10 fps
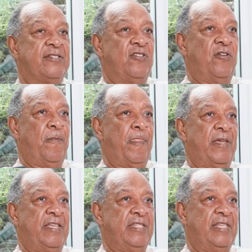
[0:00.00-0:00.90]
No,
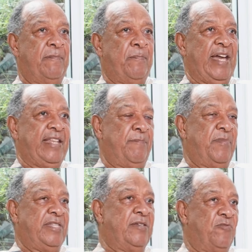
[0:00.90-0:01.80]
in the
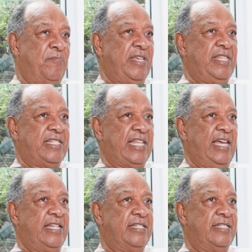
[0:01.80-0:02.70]
Pyramids we made a
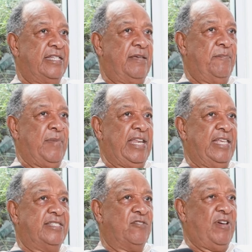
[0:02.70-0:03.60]
title, and the
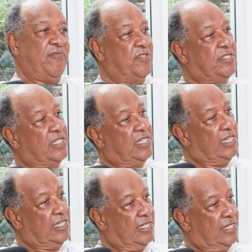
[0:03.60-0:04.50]
Valencia was 15
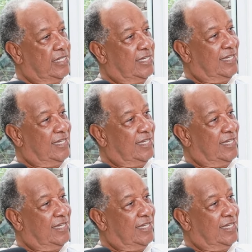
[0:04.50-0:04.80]
years,